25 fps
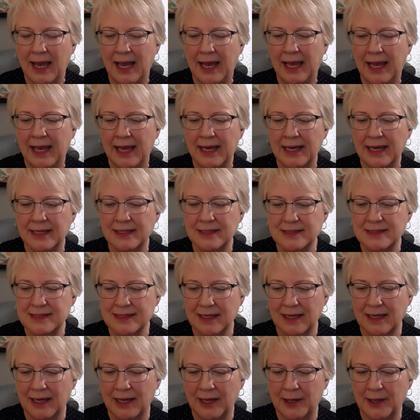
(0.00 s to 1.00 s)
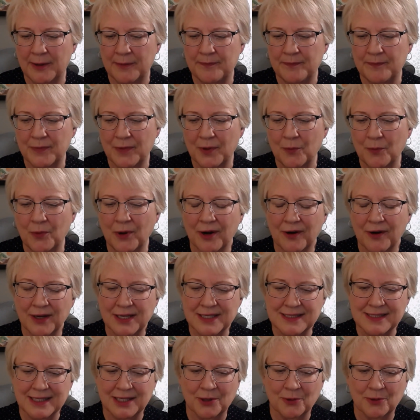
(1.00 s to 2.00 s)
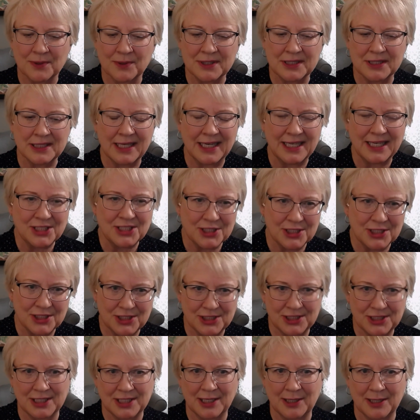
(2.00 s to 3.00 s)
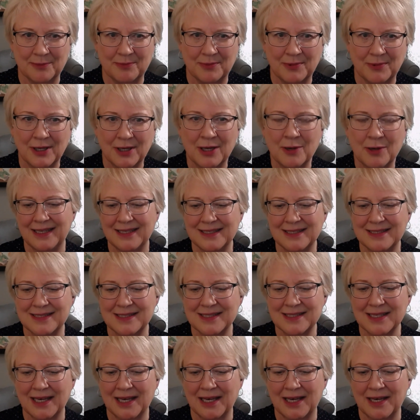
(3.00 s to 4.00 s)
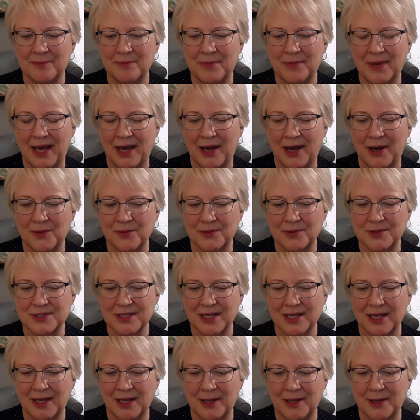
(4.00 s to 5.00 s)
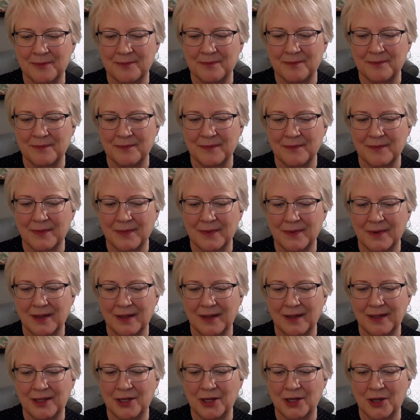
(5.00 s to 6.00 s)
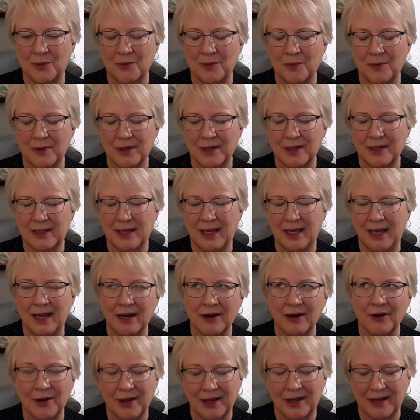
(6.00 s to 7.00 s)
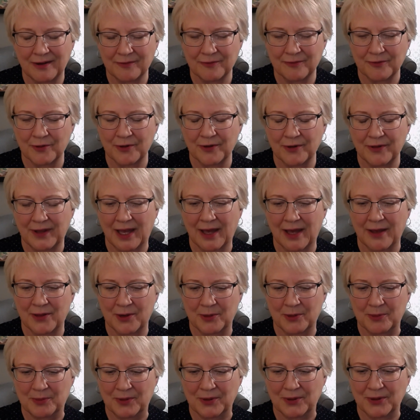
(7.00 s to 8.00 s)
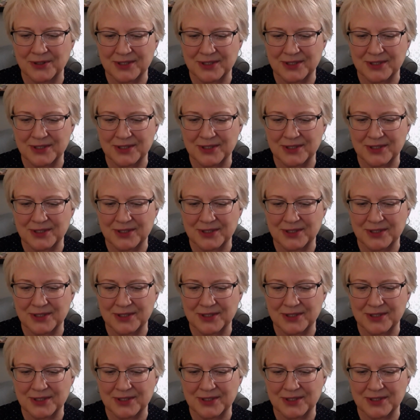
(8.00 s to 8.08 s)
And um, whereas in a relationship, it's about, um, you know, caring for the other mm-hmm.